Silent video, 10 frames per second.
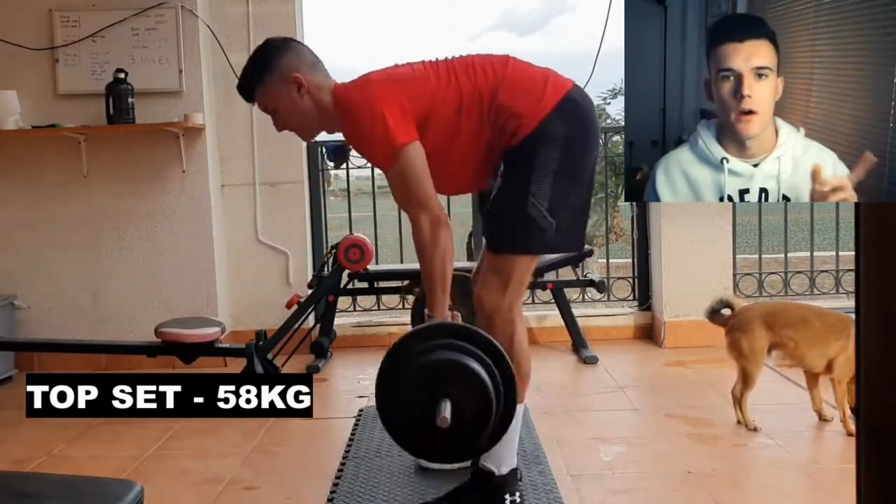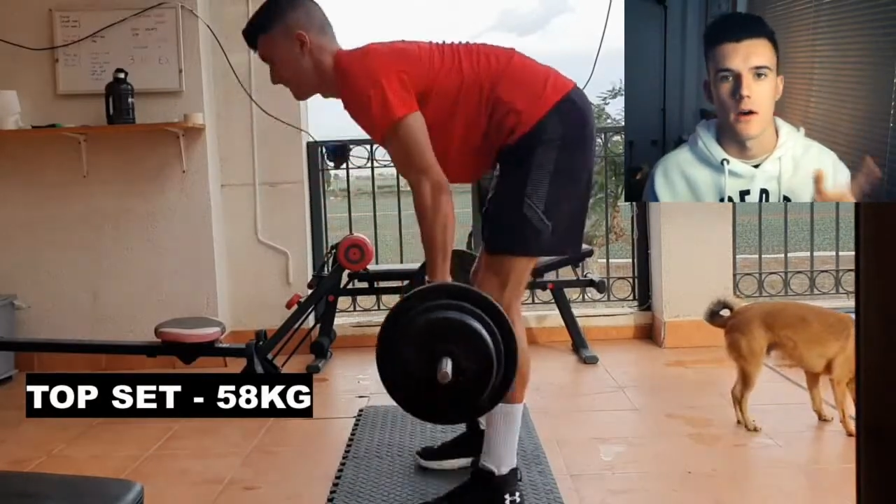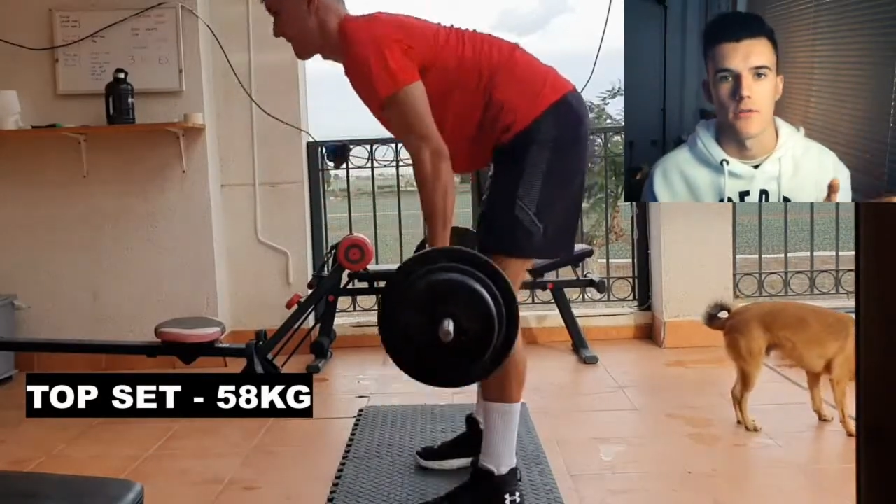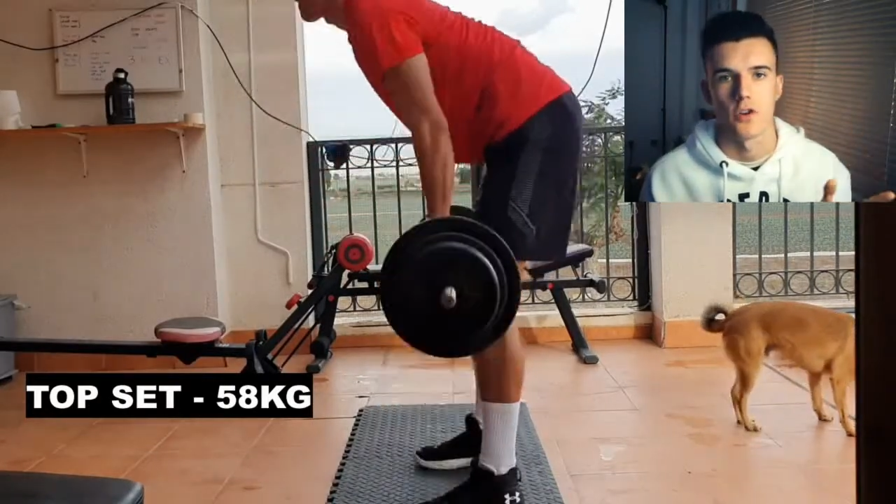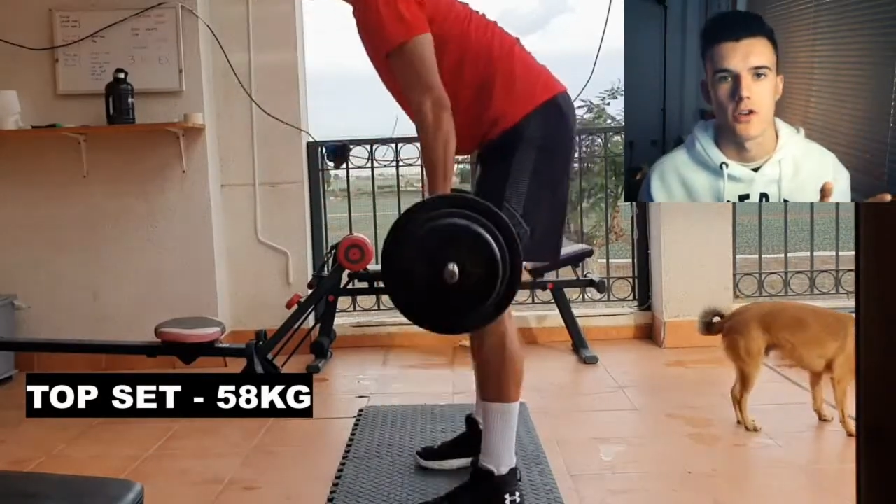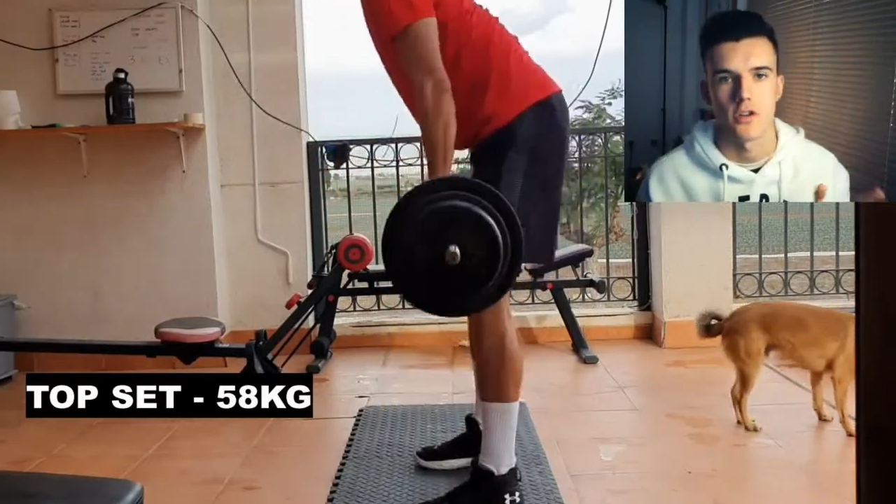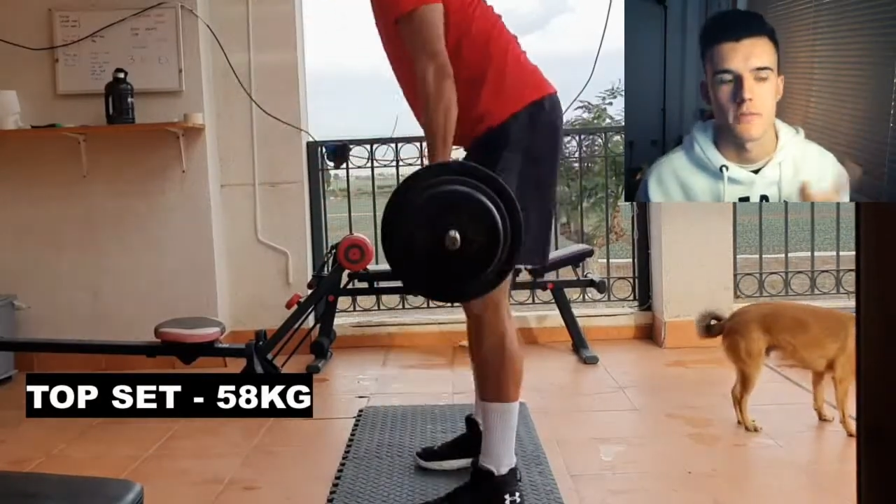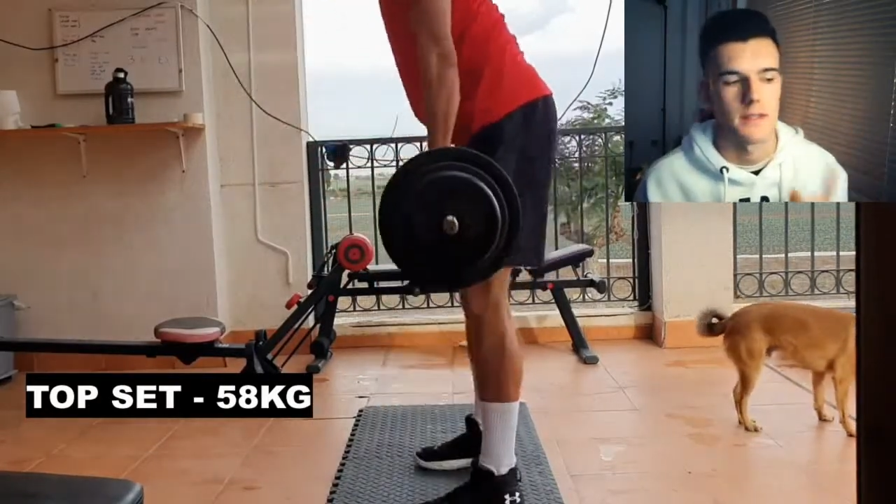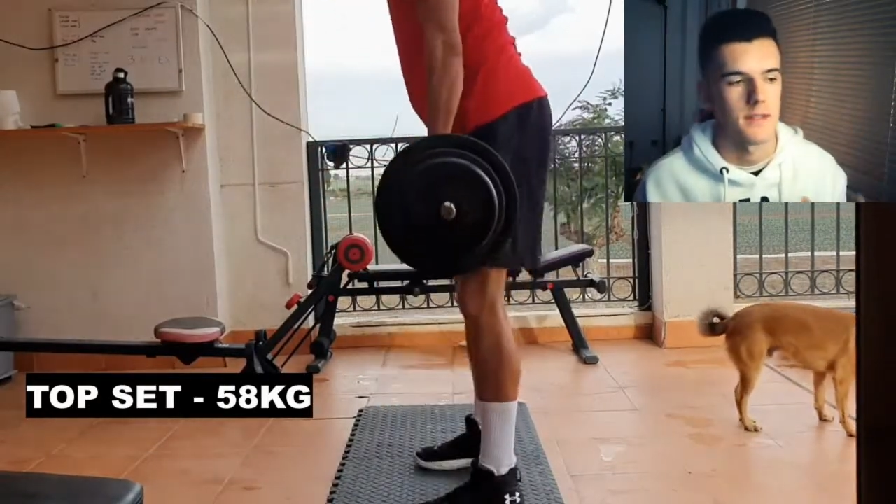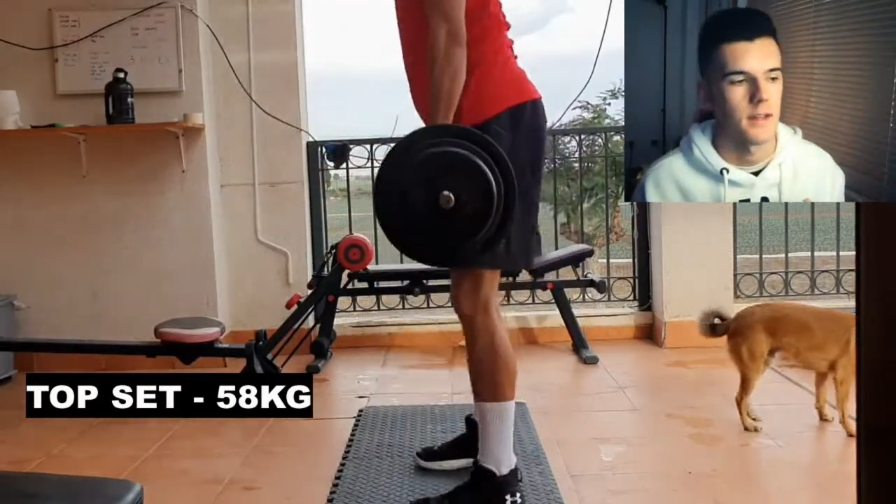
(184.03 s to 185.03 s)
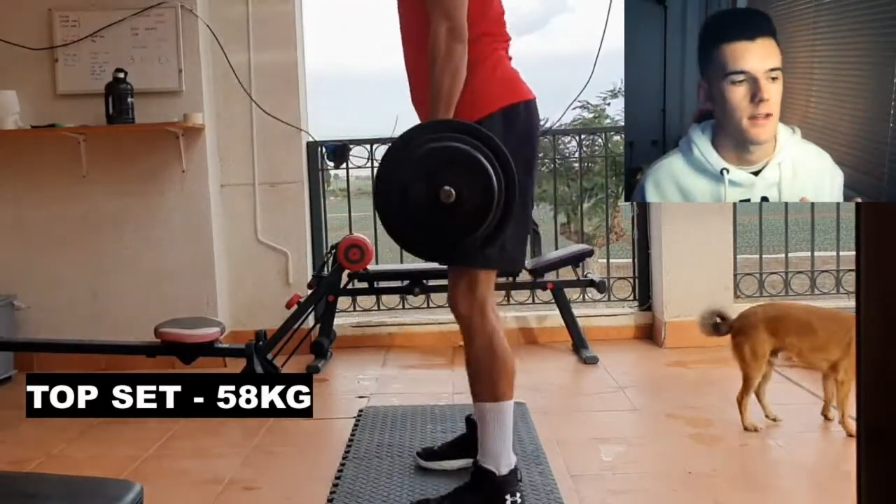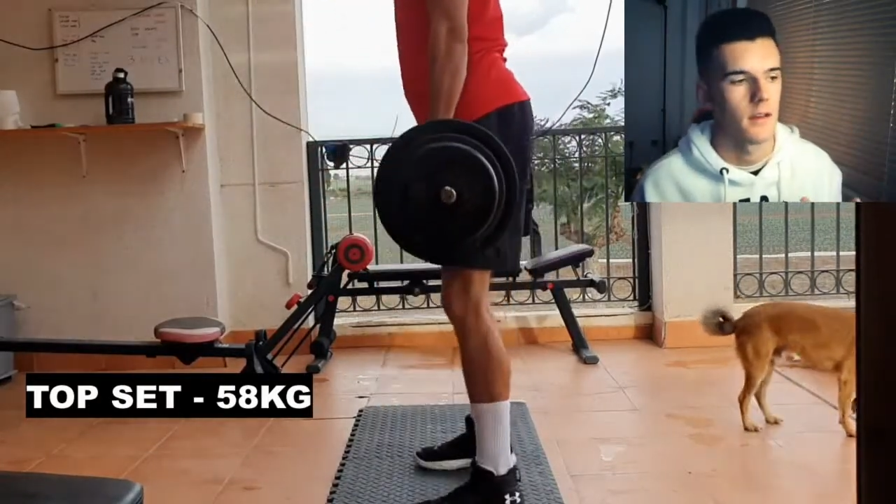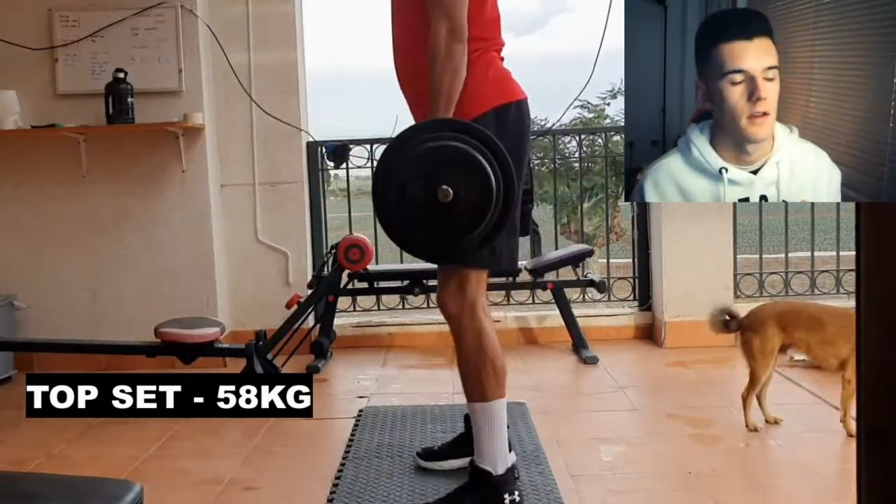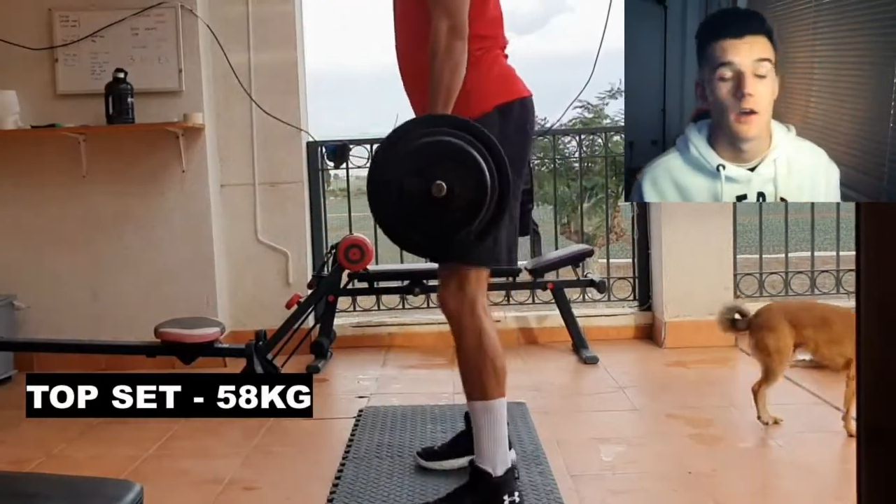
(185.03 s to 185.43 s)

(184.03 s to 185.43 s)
after I'd just been sick.